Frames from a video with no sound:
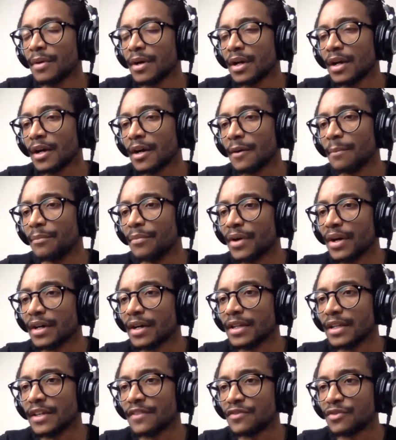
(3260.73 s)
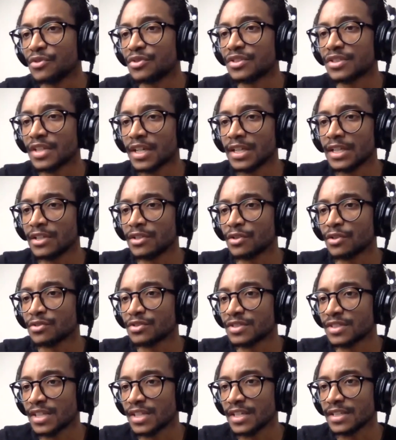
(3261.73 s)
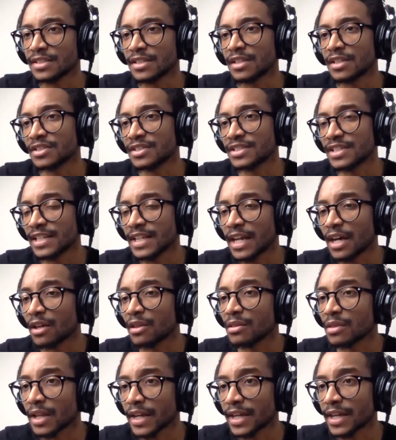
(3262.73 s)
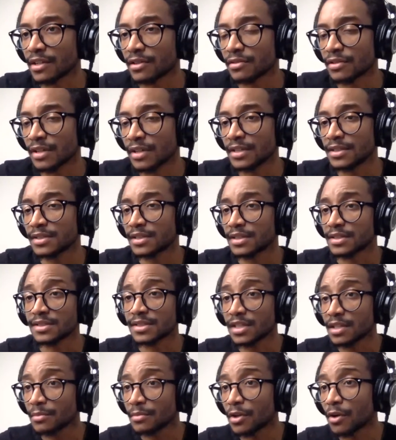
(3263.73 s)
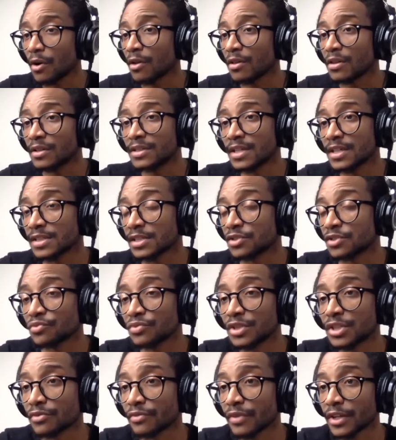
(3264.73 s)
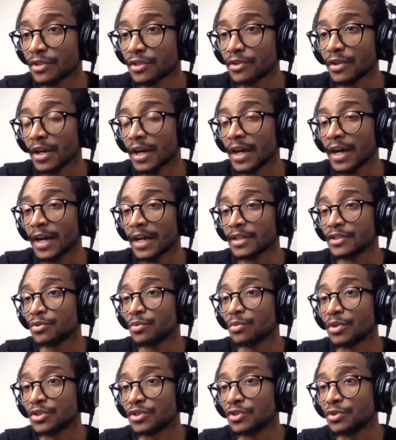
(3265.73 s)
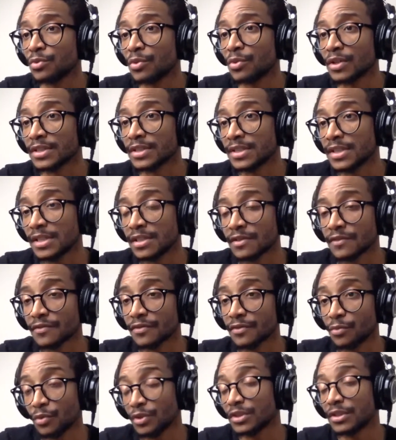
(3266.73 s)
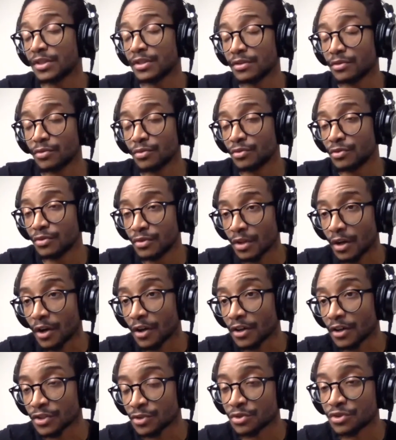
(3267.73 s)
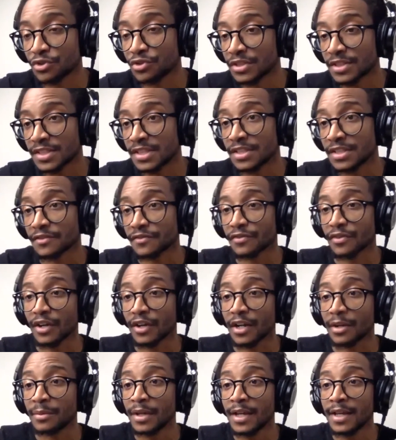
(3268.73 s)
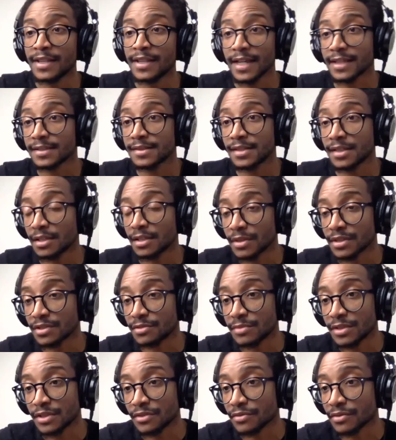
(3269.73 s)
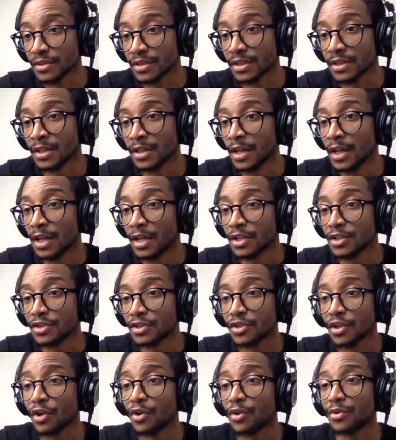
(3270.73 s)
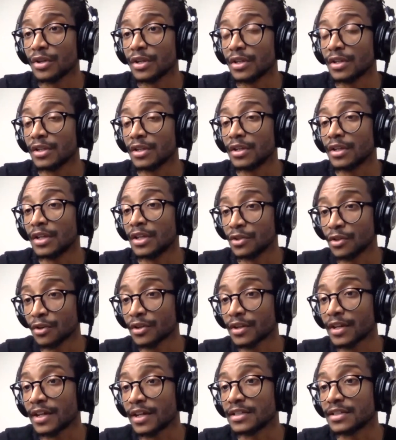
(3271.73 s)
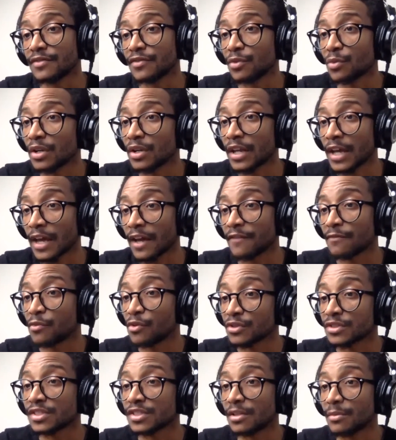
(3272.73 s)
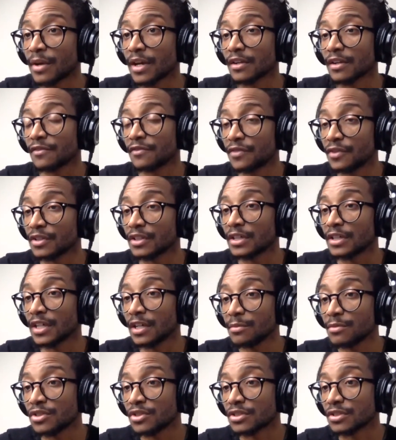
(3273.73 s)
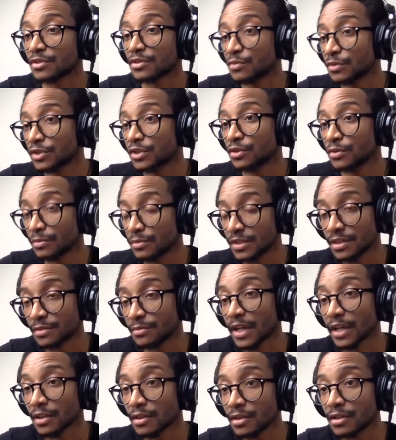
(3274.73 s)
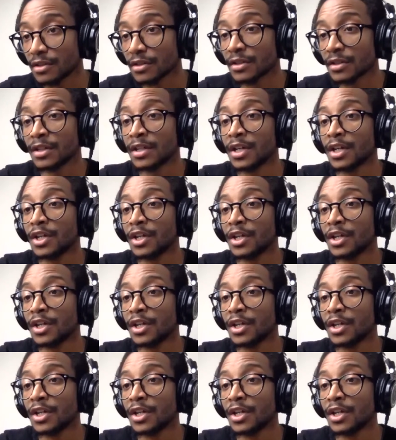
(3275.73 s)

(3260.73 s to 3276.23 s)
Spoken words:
But if you study those things and understand how light creates, because cinema, all it does is redirect your eye to what you want to see in what the artist wants you to see in the frame. That's cinema to me, really. So in your case, if you want to have more cinematic feeling images, cinematic look,